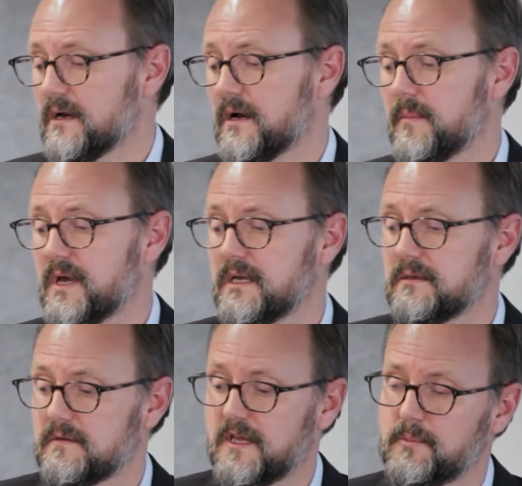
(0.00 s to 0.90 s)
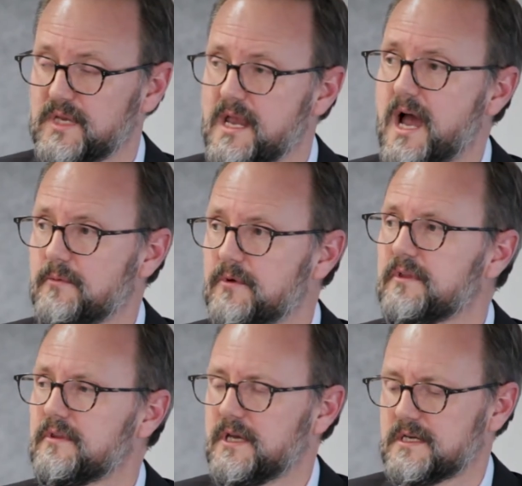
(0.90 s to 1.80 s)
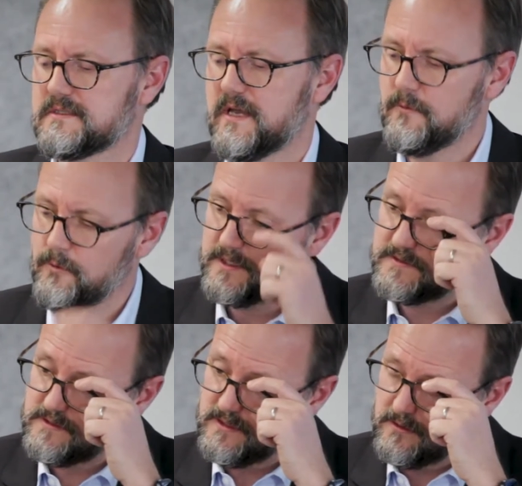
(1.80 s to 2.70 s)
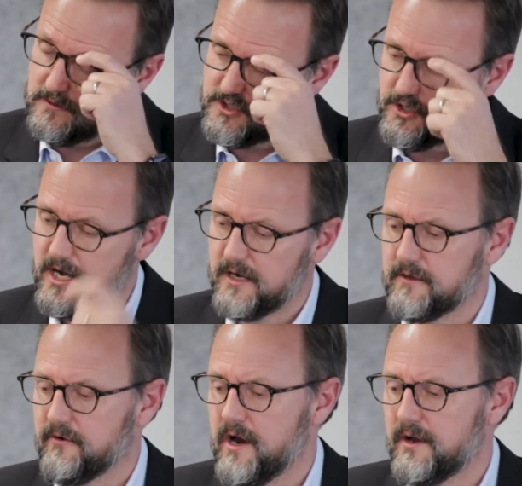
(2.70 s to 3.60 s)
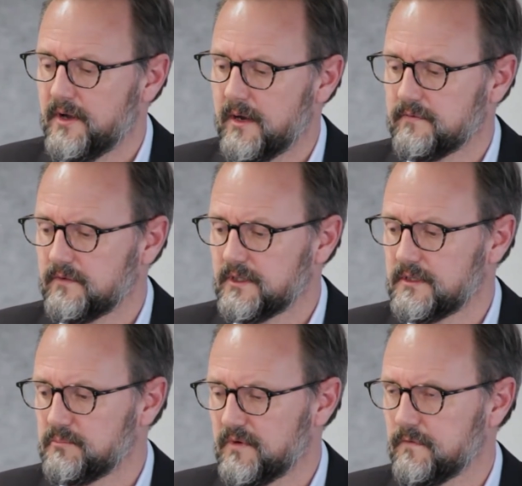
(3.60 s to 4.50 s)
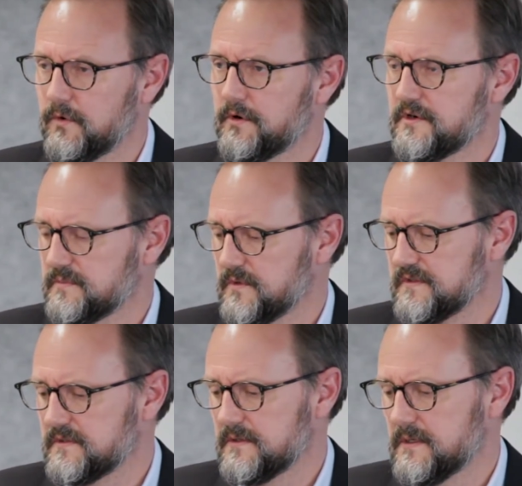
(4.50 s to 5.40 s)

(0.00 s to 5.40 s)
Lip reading: and that'll be cut within the next 8 weeks, and then it'll shoot out of the ground hopefully before Christmas.